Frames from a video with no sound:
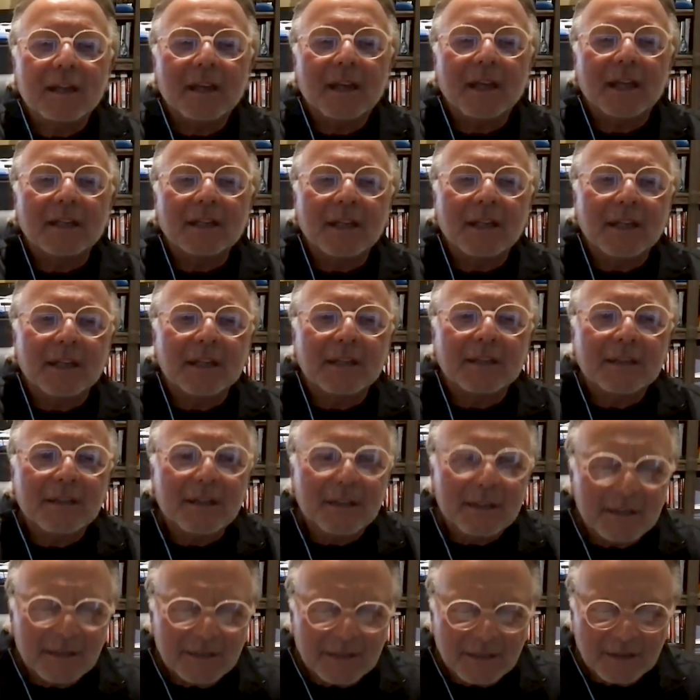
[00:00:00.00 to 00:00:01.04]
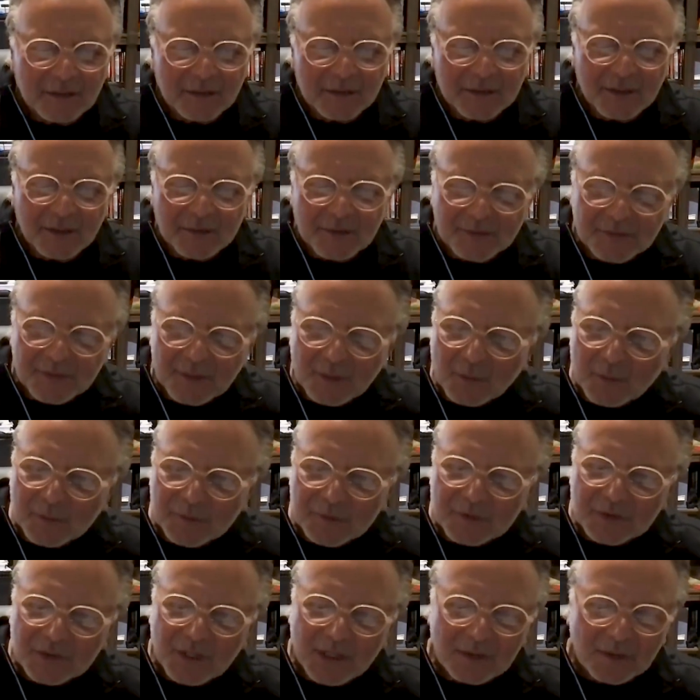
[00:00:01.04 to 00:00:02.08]
And the other thing with
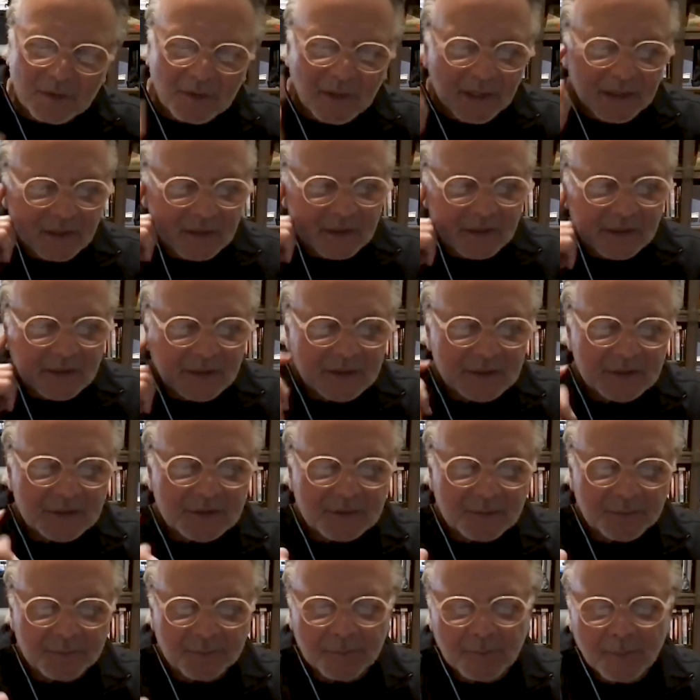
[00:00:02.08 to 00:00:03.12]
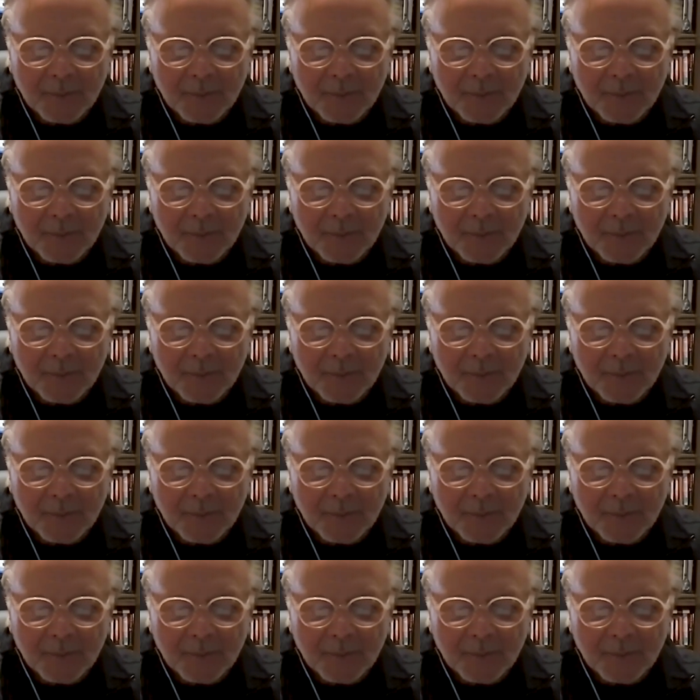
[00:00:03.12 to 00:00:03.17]
a generator is